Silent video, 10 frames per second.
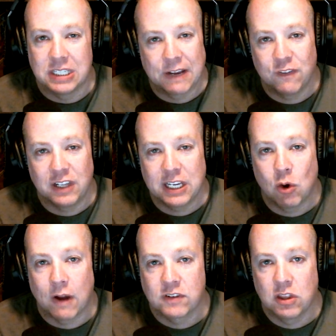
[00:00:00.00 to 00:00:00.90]
Definitely
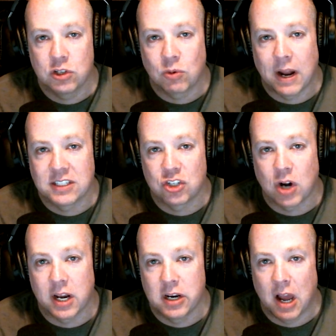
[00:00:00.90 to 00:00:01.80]
go after those rides and
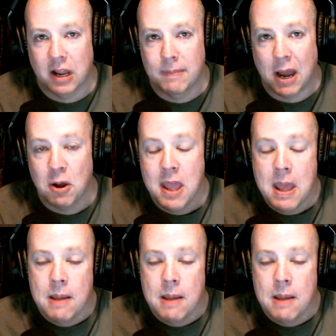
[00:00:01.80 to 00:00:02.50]
try to knock them out.